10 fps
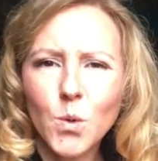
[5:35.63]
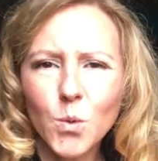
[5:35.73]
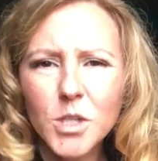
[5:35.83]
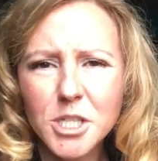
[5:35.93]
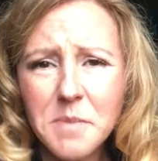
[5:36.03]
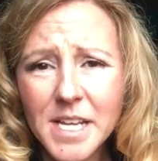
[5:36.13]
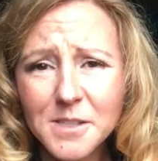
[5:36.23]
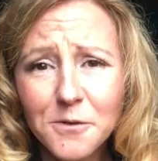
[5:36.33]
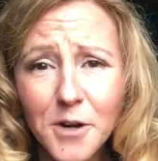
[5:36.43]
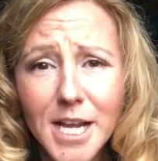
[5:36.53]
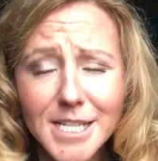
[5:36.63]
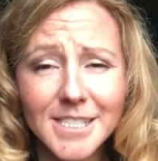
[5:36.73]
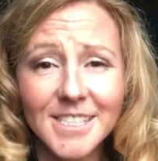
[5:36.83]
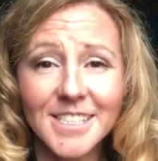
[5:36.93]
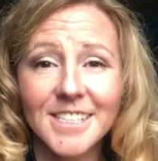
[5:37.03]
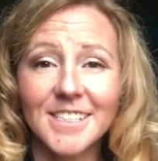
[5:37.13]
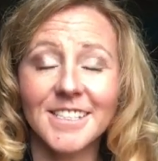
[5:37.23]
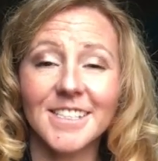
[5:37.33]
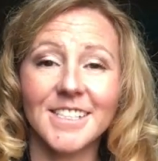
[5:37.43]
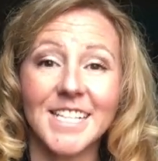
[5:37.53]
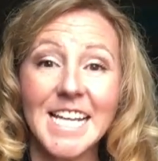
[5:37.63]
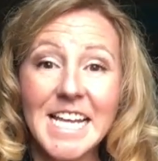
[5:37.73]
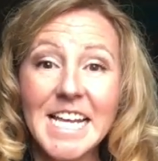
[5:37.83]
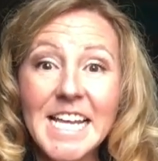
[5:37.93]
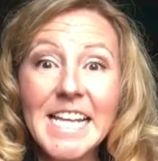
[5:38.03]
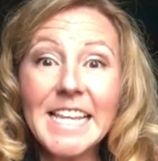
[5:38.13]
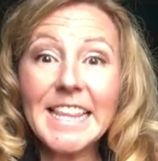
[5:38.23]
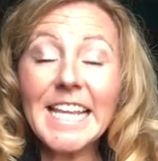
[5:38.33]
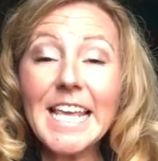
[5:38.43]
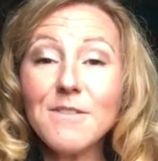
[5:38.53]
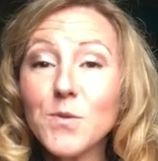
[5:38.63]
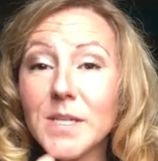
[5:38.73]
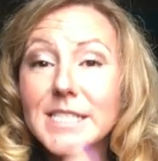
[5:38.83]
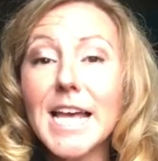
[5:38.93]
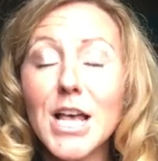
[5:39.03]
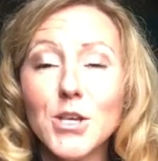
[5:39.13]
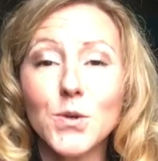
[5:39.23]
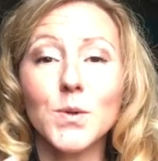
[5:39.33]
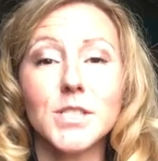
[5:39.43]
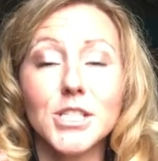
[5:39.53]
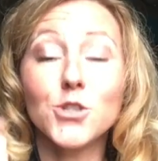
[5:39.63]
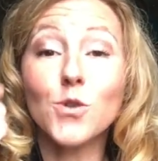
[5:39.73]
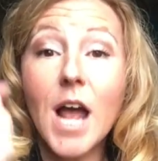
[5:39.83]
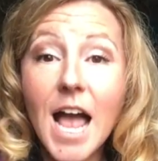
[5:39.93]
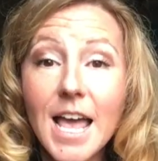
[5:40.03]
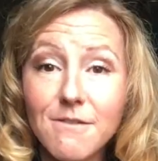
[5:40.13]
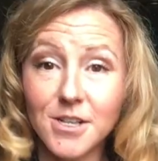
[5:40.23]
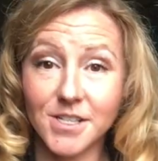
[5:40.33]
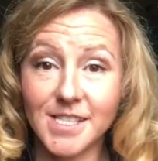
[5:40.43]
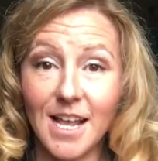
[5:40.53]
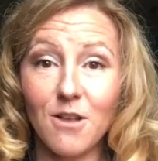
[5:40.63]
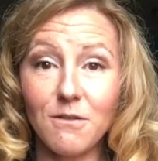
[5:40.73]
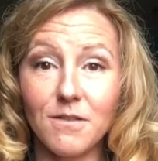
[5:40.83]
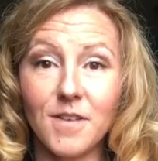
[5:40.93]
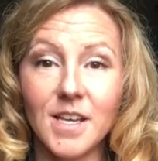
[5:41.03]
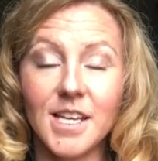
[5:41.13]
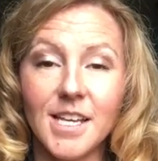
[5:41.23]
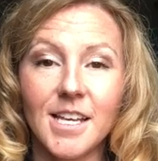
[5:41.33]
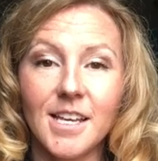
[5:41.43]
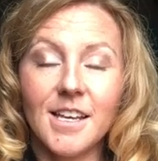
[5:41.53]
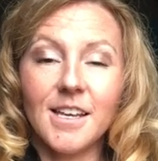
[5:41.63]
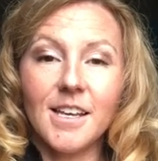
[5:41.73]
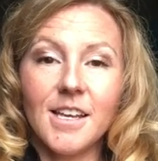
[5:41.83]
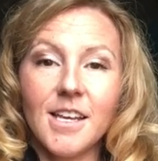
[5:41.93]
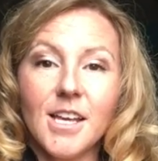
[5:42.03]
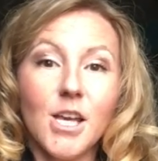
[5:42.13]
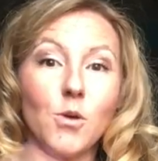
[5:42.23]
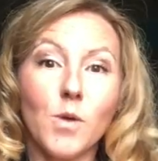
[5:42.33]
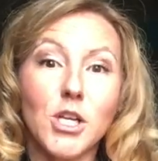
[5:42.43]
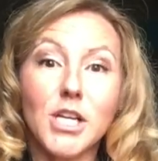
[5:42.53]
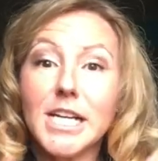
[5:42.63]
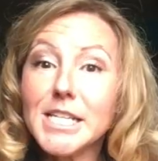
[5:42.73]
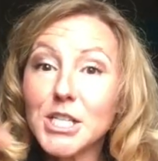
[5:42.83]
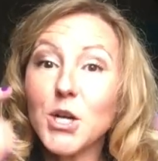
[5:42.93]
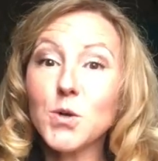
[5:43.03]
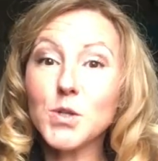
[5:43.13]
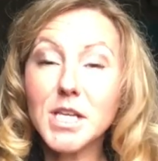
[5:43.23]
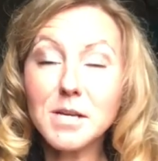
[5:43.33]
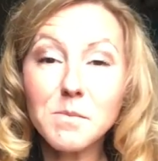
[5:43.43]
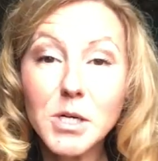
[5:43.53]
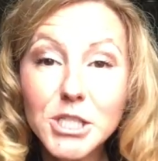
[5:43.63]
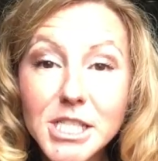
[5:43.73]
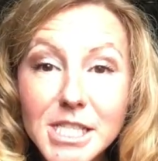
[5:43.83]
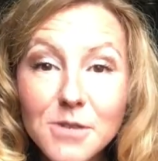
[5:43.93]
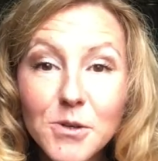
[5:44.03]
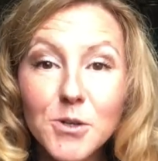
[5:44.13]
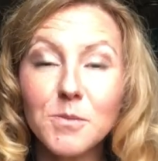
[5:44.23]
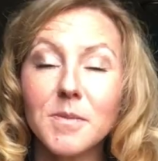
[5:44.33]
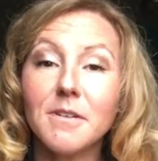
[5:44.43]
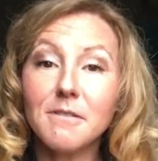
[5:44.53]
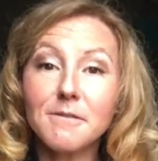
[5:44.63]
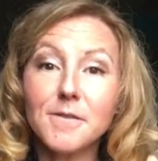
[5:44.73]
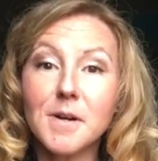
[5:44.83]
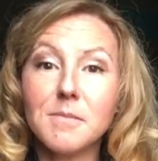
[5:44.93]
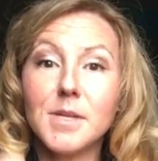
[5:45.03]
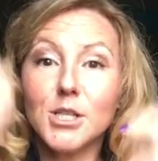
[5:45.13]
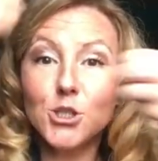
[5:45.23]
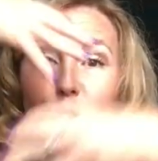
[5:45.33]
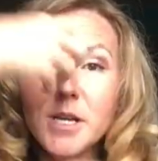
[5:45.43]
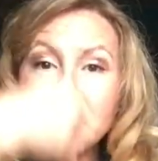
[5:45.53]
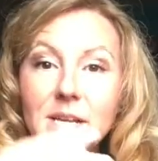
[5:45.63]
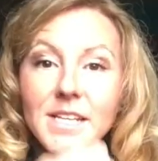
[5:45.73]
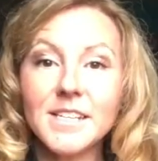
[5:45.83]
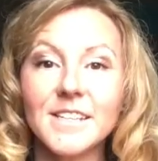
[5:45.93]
Would your best friend leave you and tell you to drive yourself when you needed to go to the emergency room from treatment?